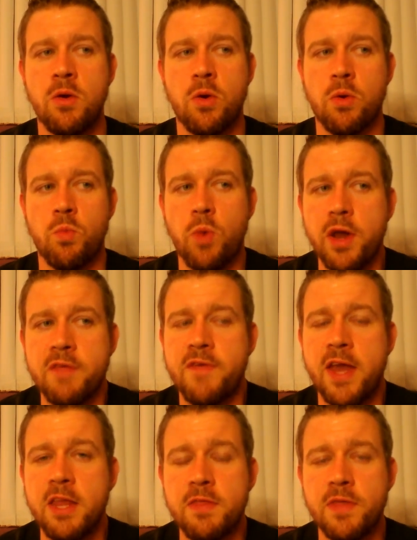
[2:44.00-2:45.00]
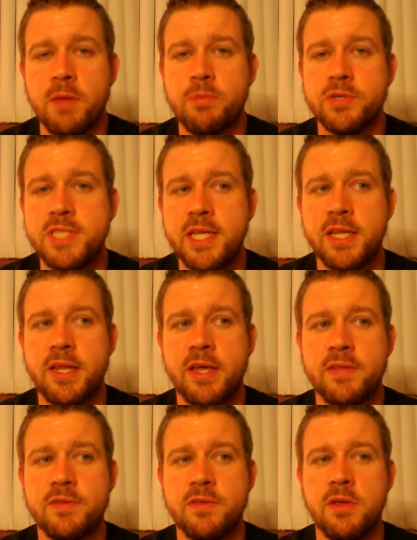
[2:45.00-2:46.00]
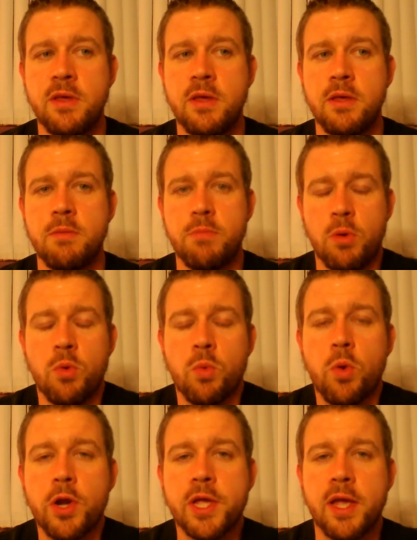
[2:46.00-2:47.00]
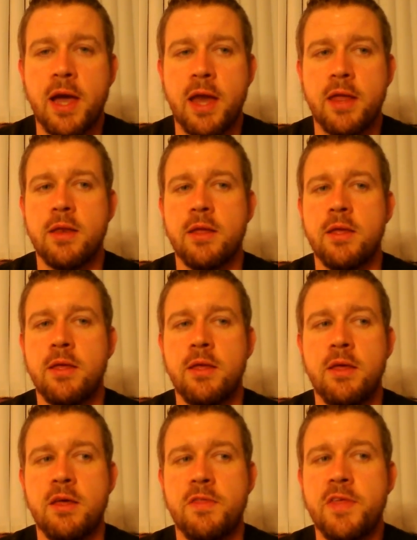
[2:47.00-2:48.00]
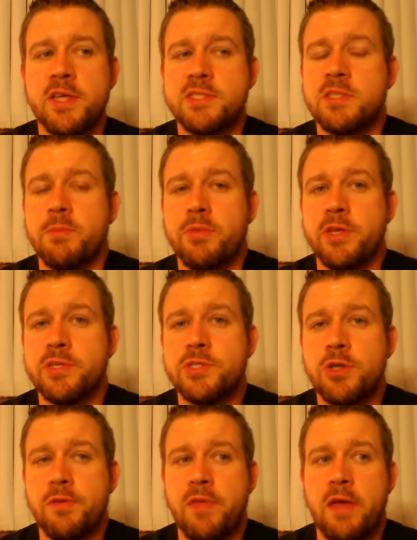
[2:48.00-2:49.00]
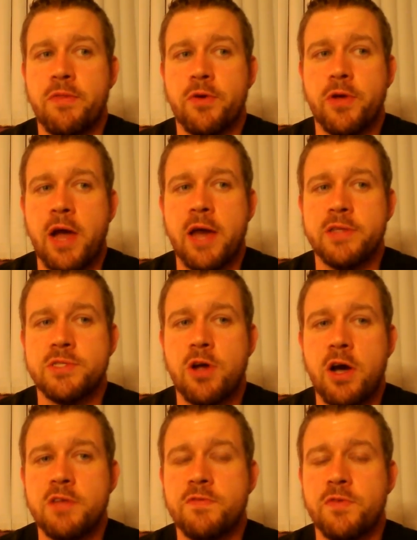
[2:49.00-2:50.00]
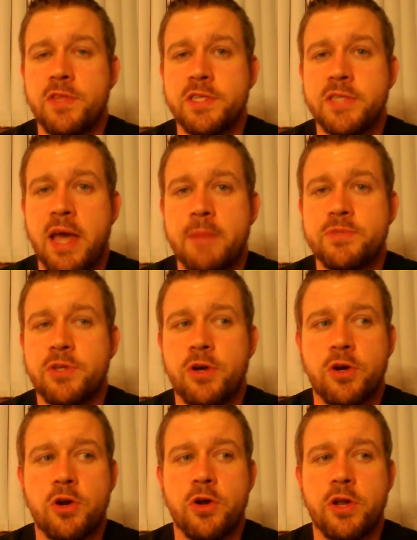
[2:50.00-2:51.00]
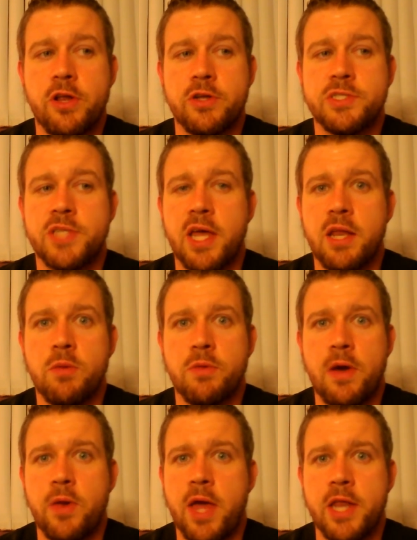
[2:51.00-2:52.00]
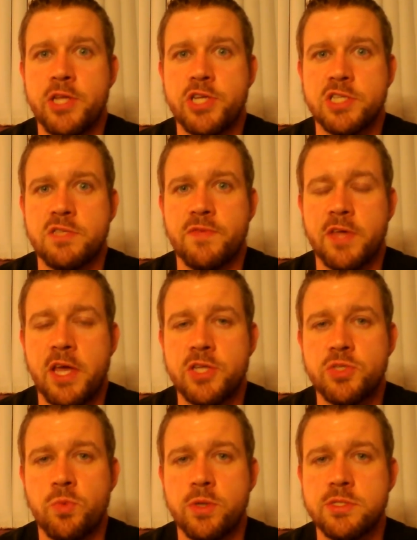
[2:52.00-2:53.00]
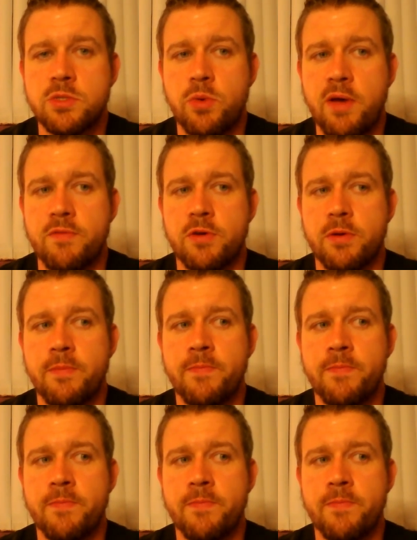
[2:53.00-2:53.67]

or what, if anything, preceded it. But we're working on it. Theists simply assert that their God is the cause for these gaps in our current understanding without any justification whatsoever.